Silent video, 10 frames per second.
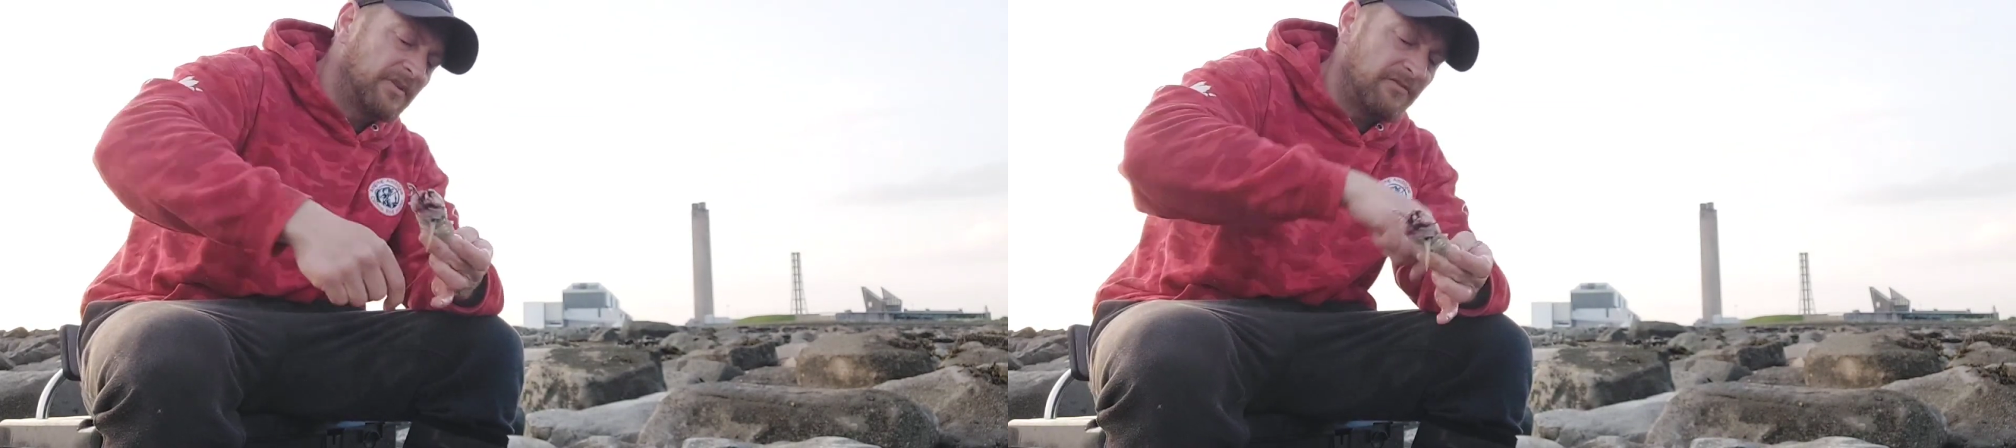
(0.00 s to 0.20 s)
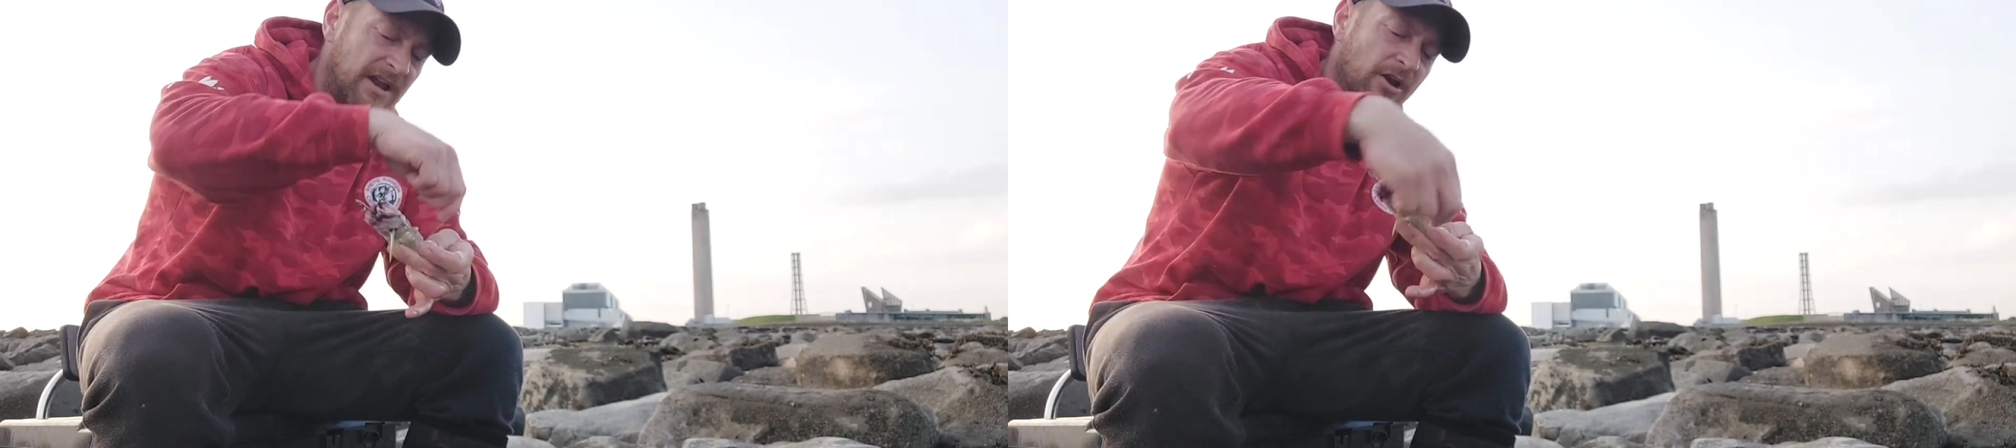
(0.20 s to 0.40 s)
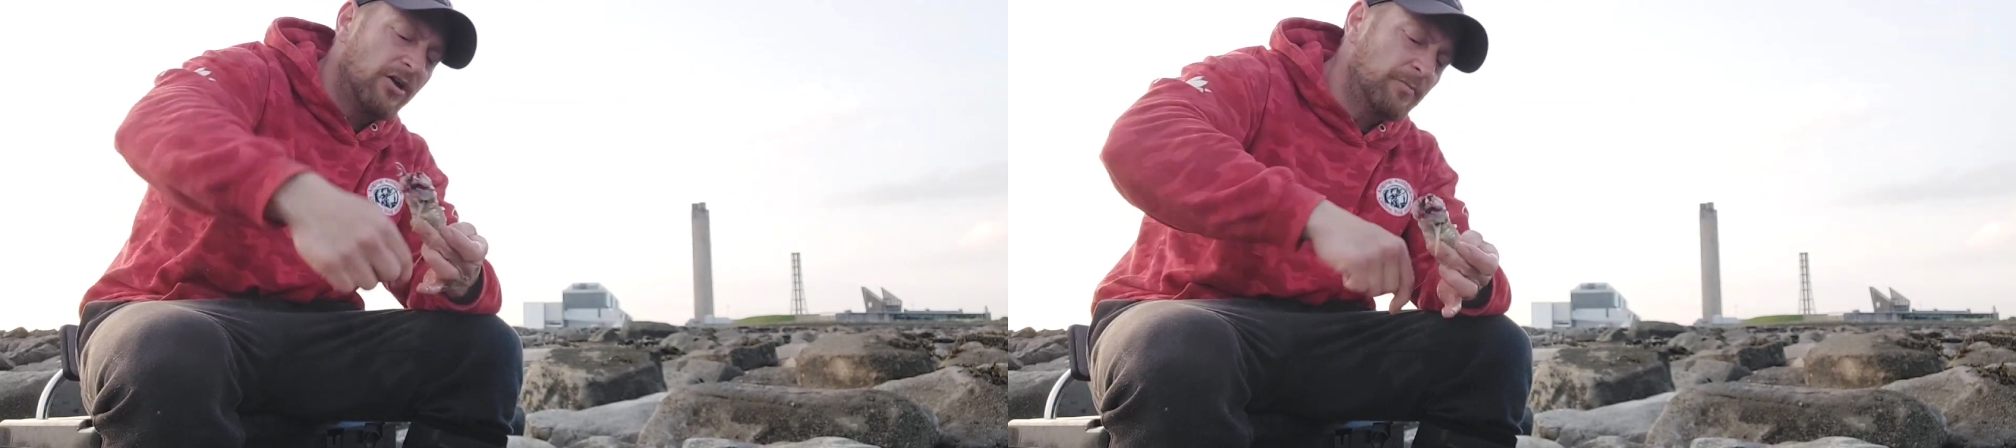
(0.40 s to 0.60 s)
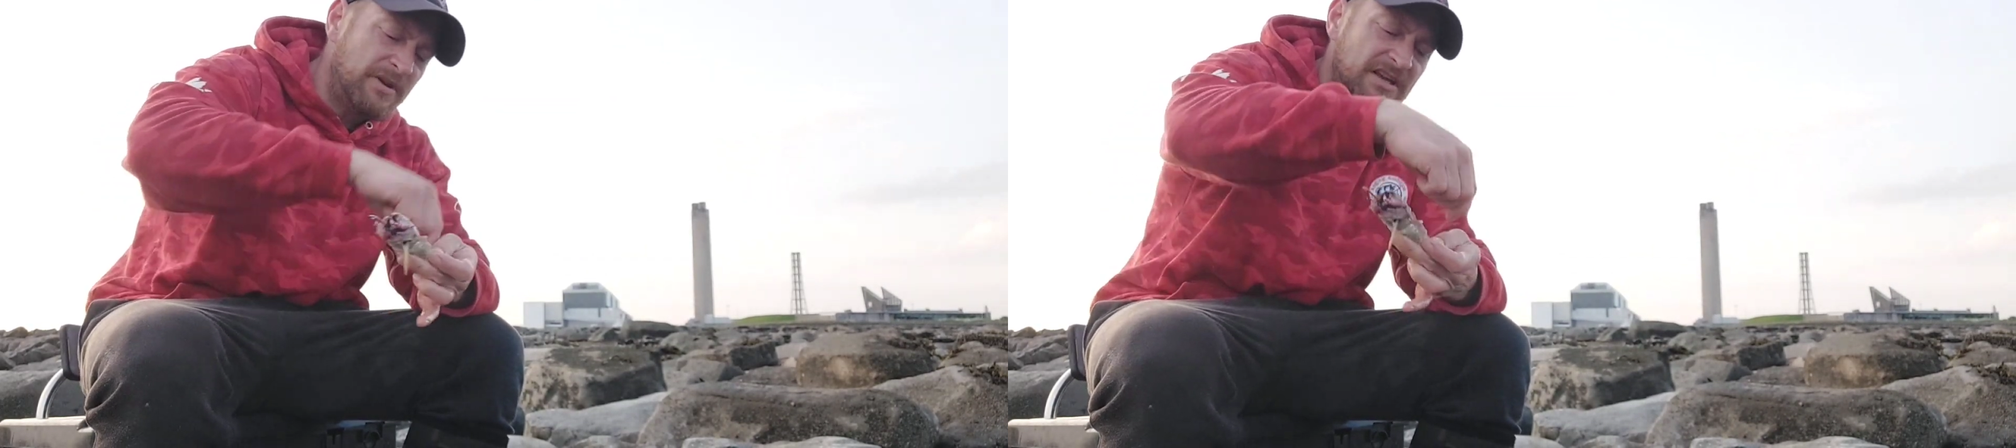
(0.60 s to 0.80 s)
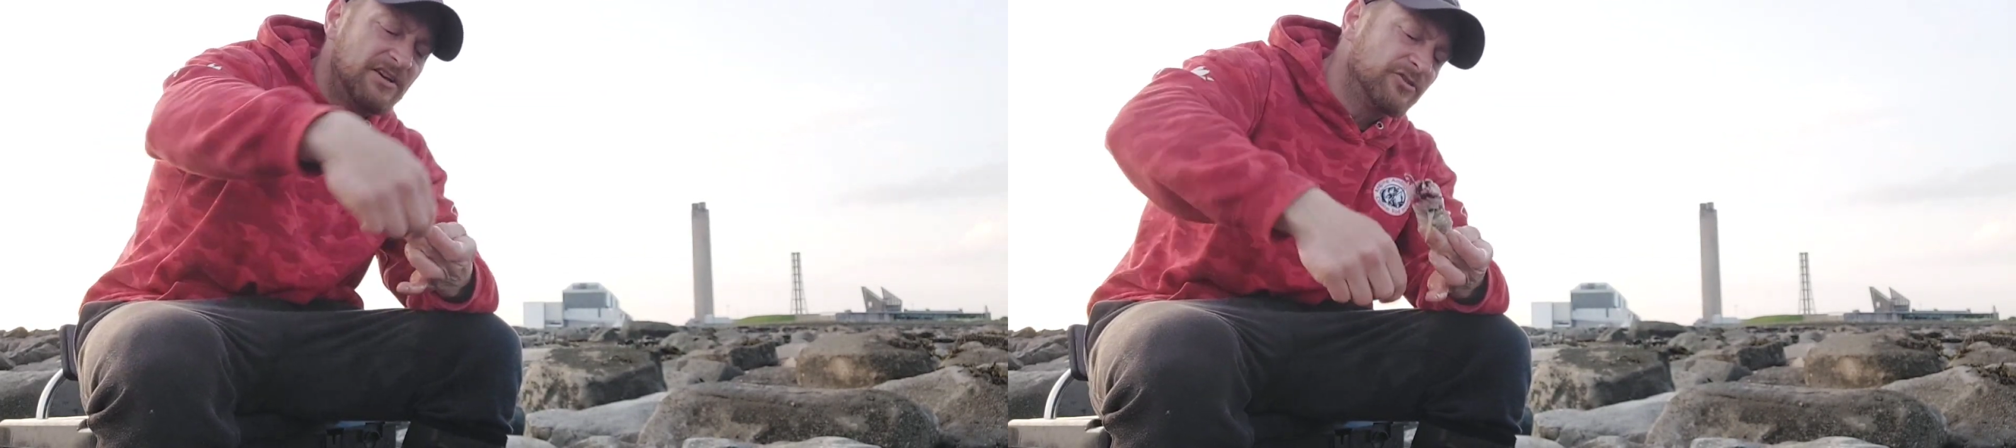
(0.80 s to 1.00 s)
Now, a lot of
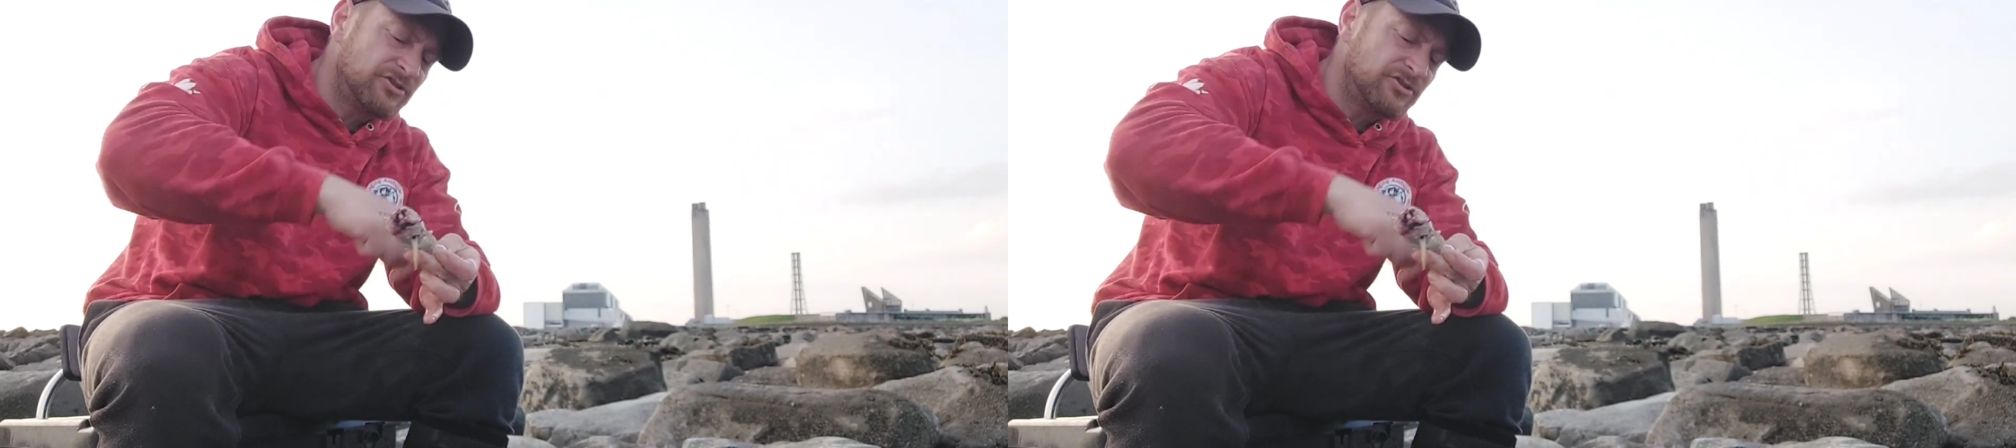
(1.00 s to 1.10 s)
big eels